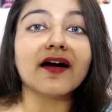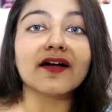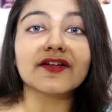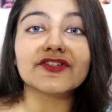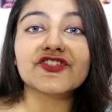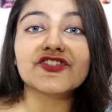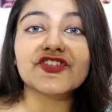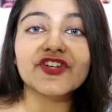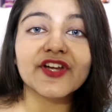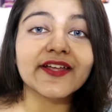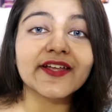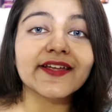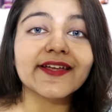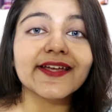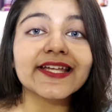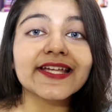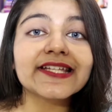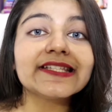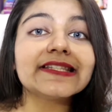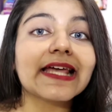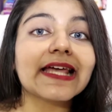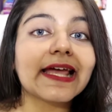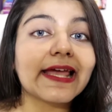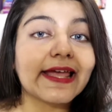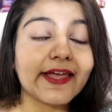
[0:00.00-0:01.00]

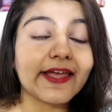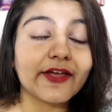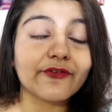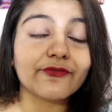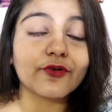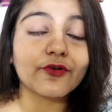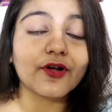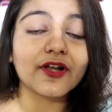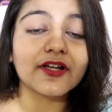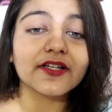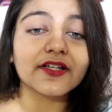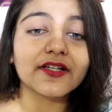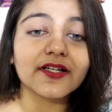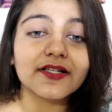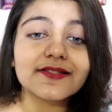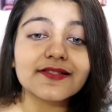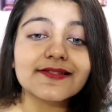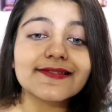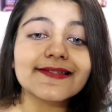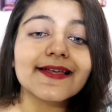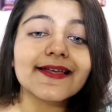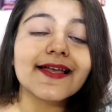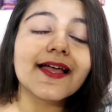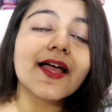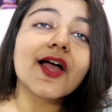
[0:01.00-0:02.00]
shrinking, the hair
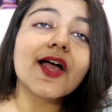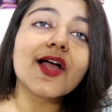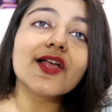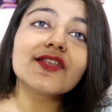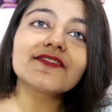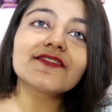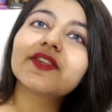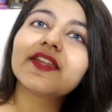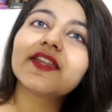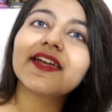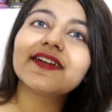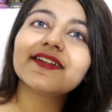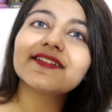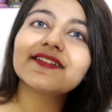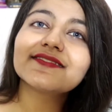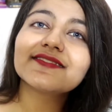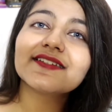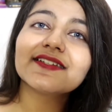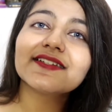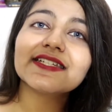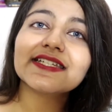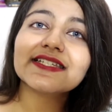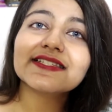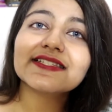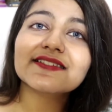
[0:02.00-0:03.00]
follicles. So that is
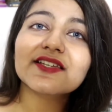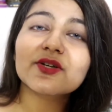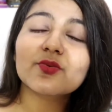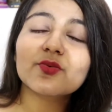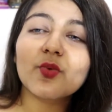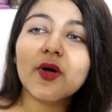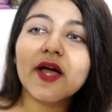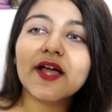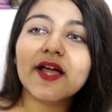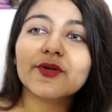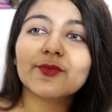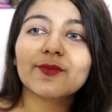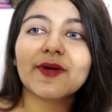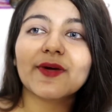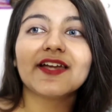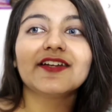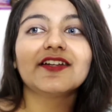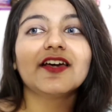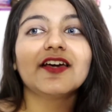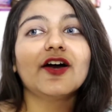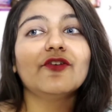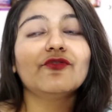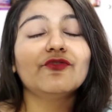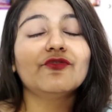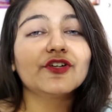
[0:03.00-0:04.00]
the reason why you might
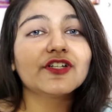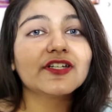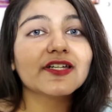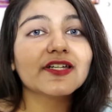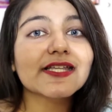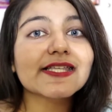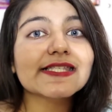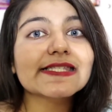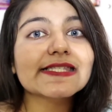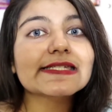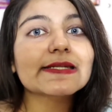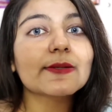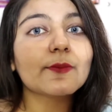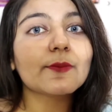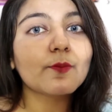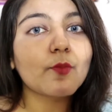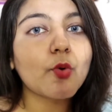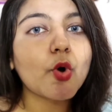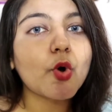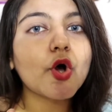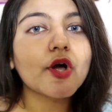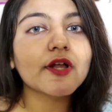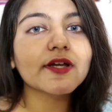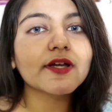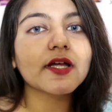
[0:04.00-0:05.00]
have witnessed
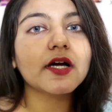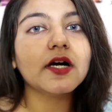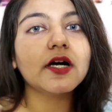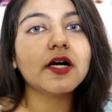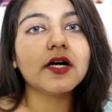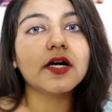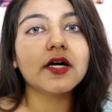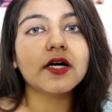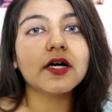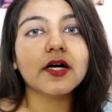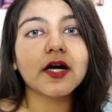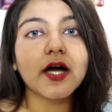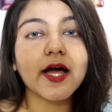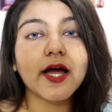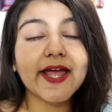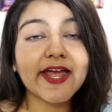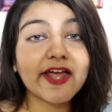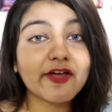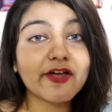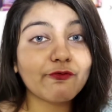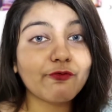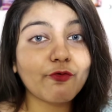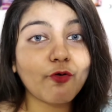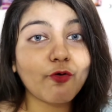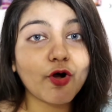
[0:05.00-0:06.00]
more
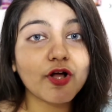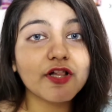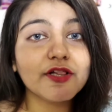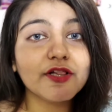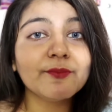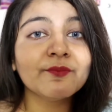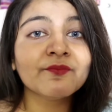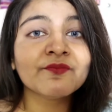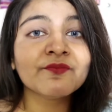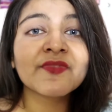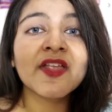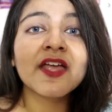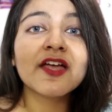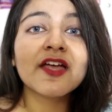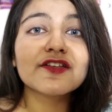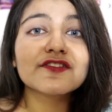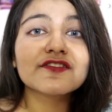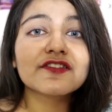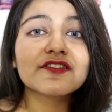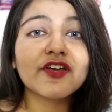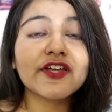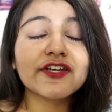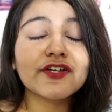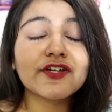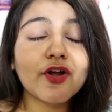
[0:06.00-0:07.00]
hair fall.
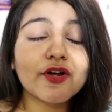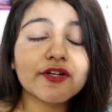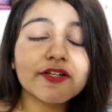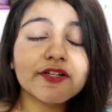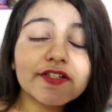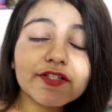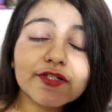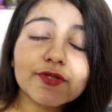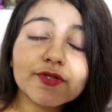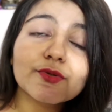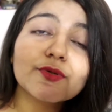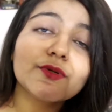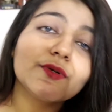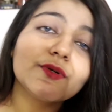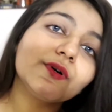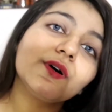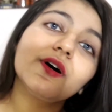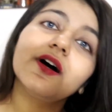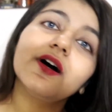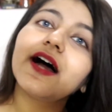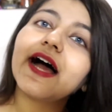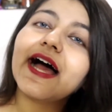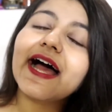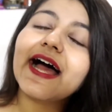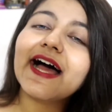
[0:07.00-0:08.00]
So in order
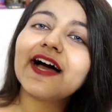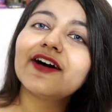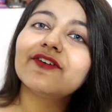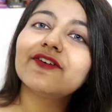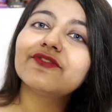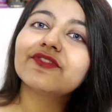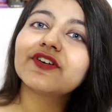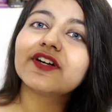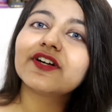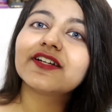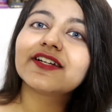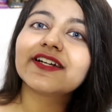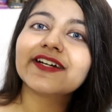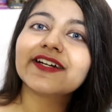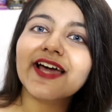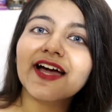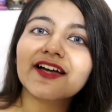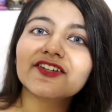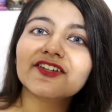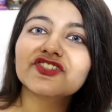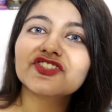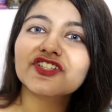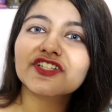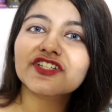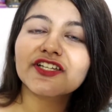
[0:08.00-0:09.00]
to have
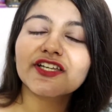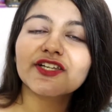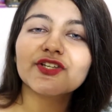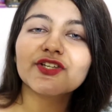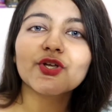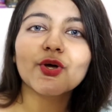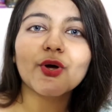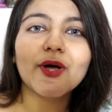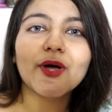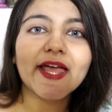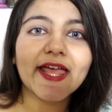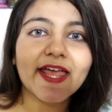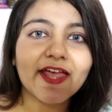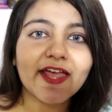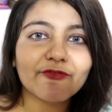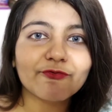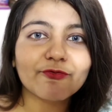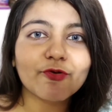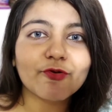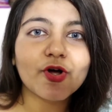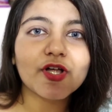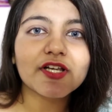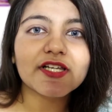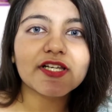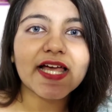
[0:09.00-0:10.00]
reduction in your hair
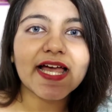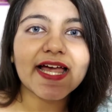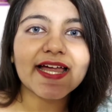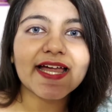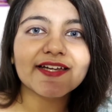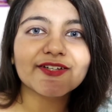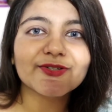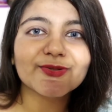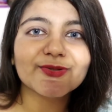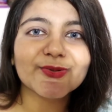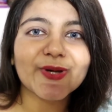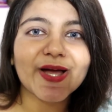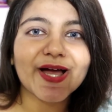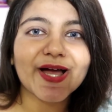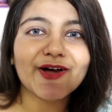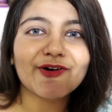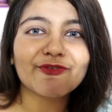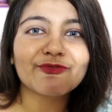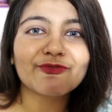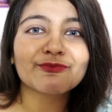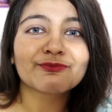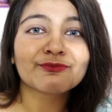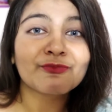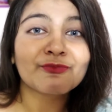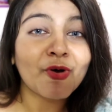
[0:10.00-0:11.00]
fall and to
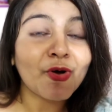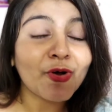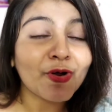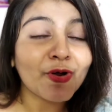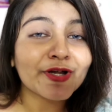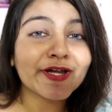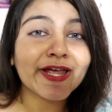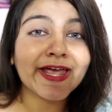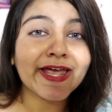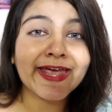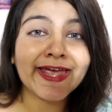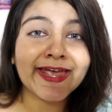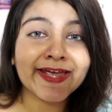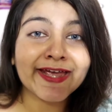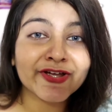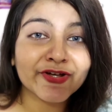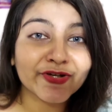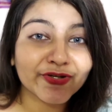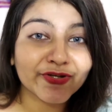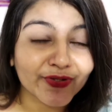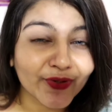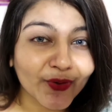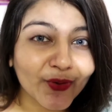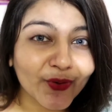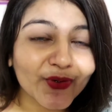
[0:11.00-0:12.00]
have more hair
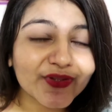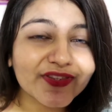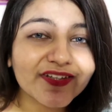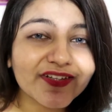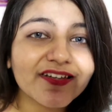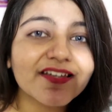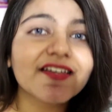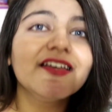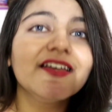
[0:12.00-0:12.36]
growth,